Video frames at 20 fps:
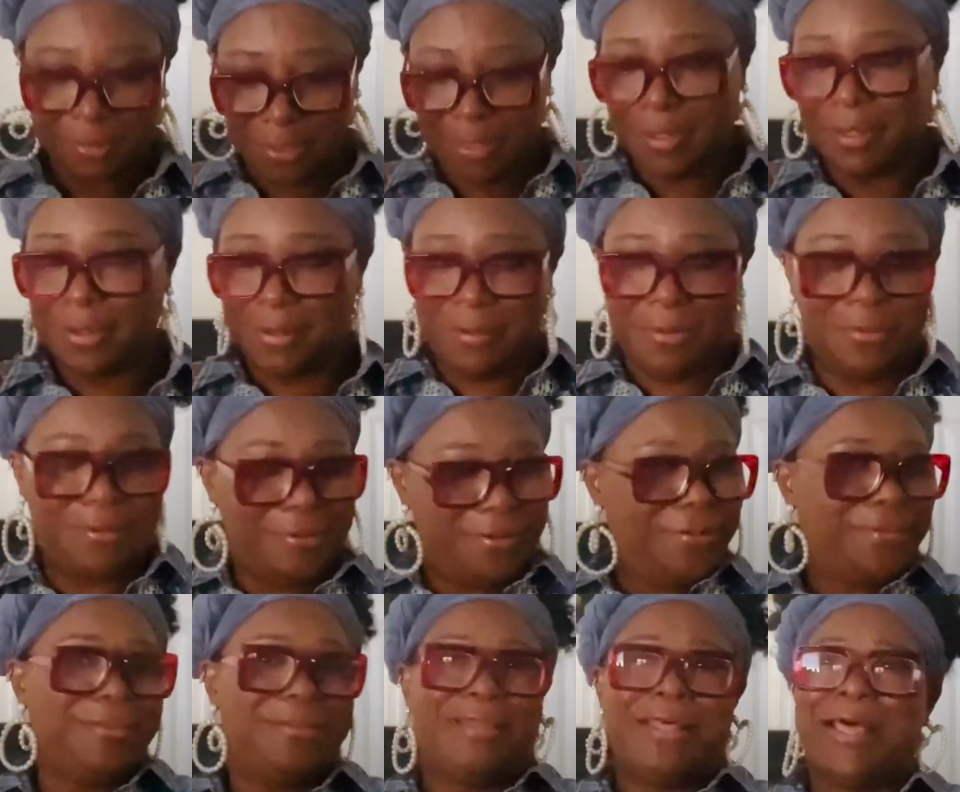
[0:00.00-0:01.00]

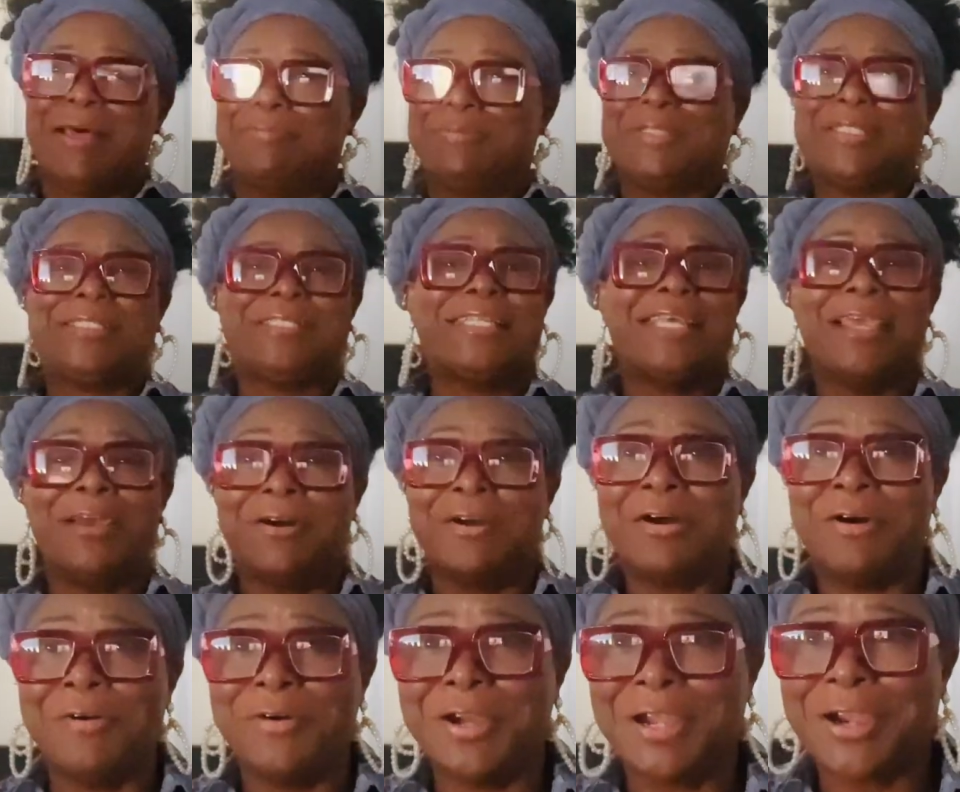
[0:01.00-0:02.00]
I'm still
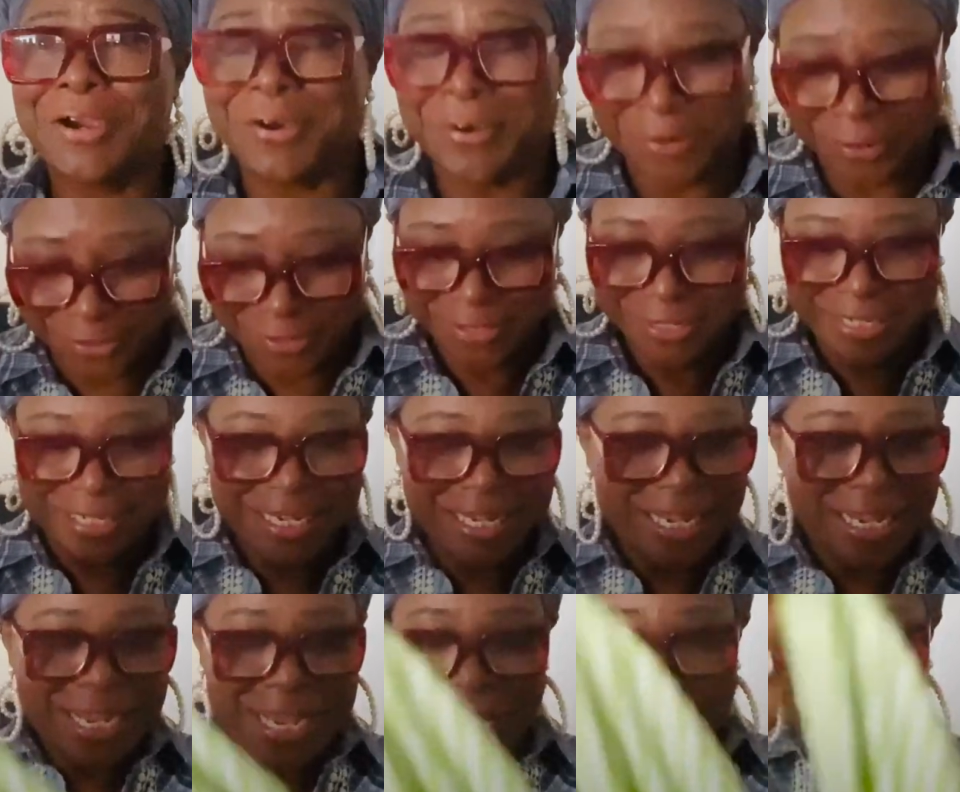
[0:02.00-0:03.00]
going, girl.
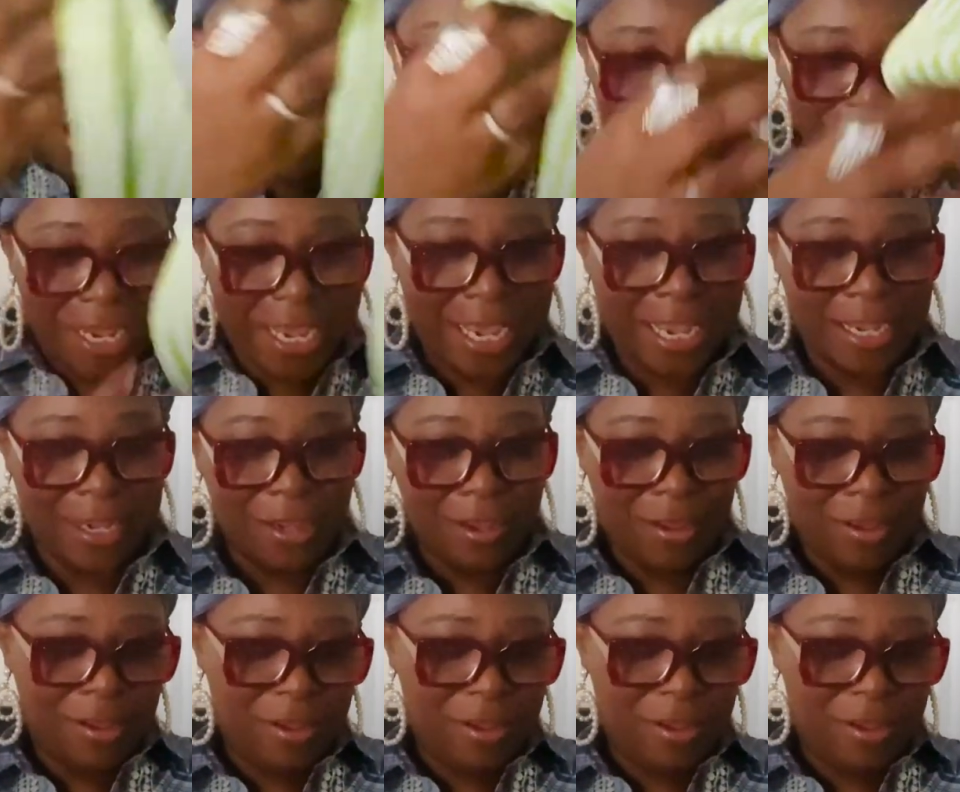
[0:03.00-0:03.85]
Okay.